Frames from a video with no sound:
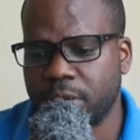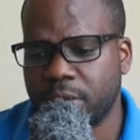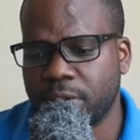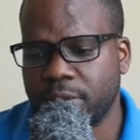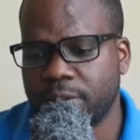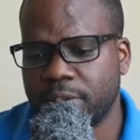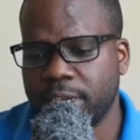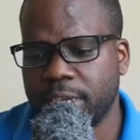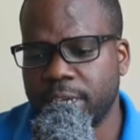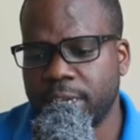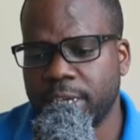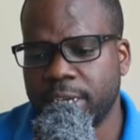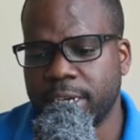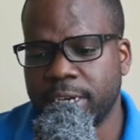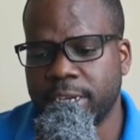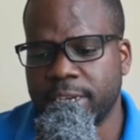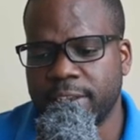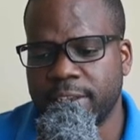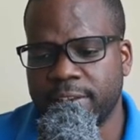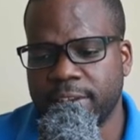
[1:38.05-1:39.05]
You see here
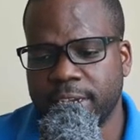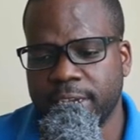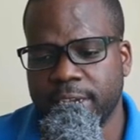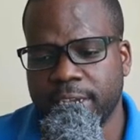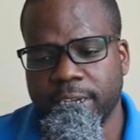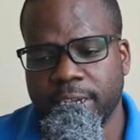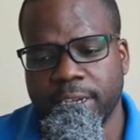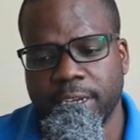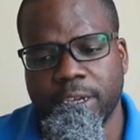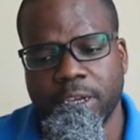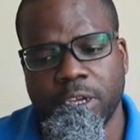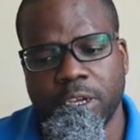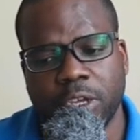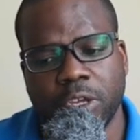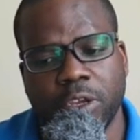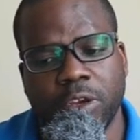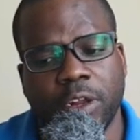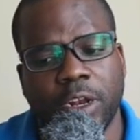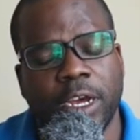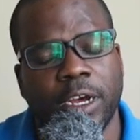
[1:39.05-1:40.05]
they say
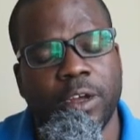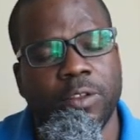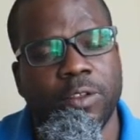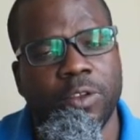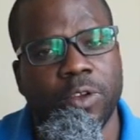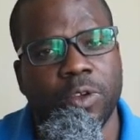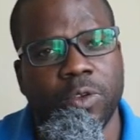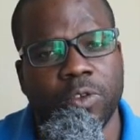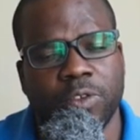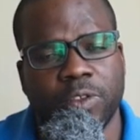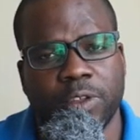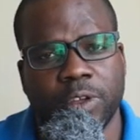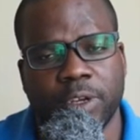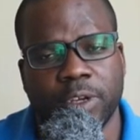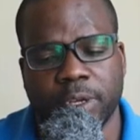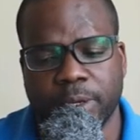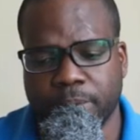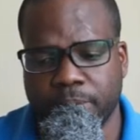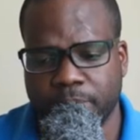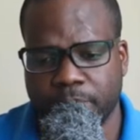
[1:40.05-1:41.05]
you're allowed to use
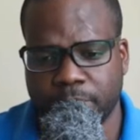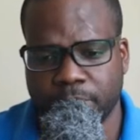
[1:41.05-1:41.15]
the